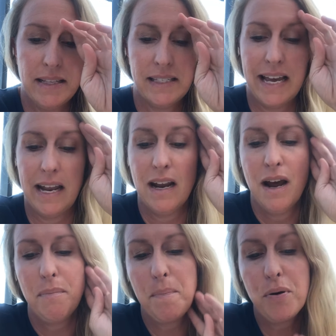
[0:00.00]
said,
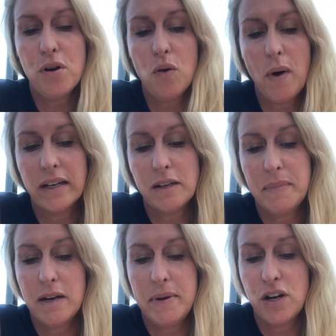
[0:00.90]
"but Pearl wanted me
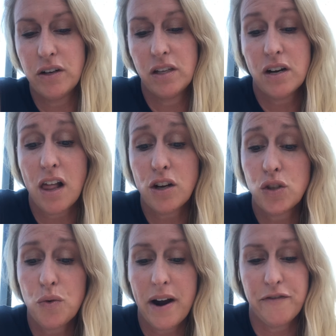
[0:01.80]
to meet her at the dollar
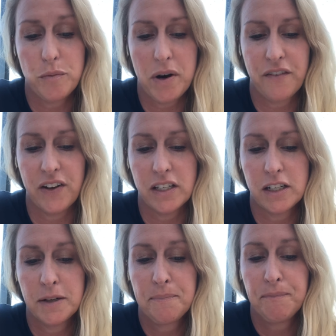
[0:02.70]
store after
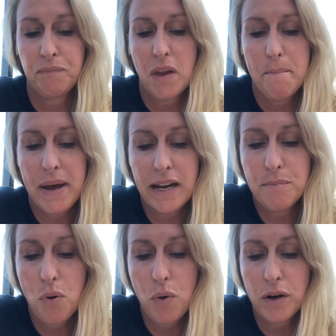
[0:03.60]
breakfast." Ben
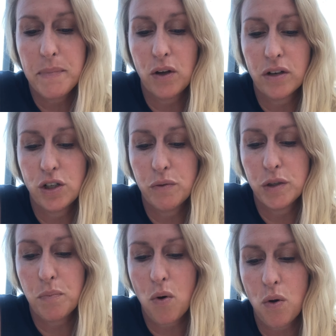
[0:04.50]
poured milk into his
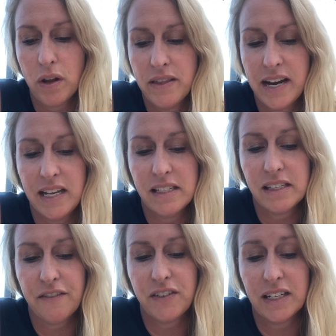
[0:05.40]
bowl and then he
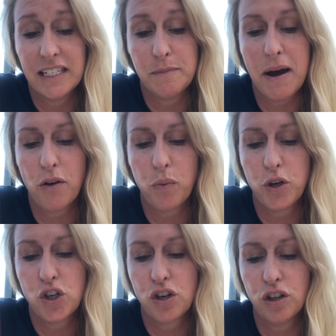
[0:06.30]
stuffed his mouth with
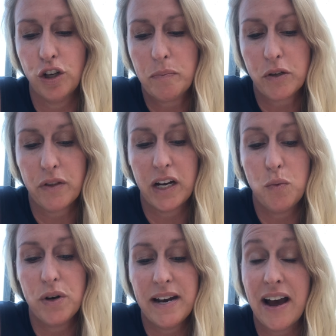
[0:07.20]
sugar loops so that he
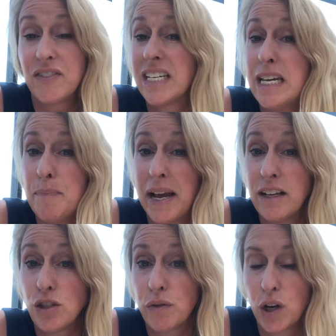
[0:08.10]
wouldn't have to keep
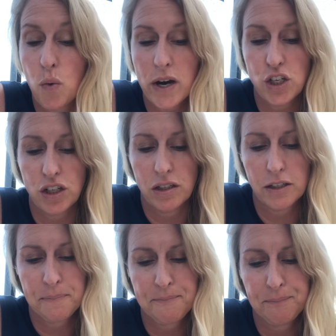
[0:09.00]
answering questions.
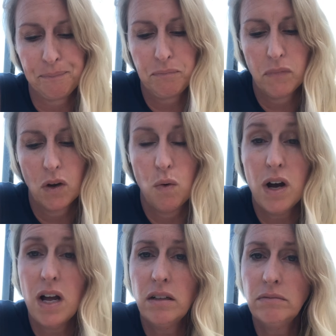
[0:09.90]

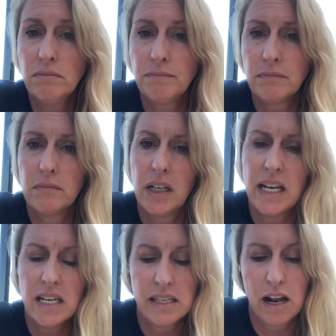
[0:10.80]
"Well, I
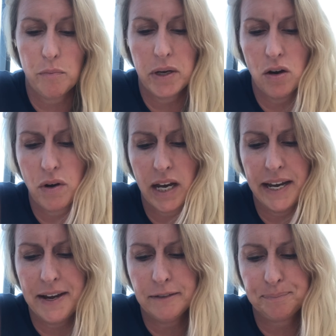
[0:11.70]
guess that'll be okay."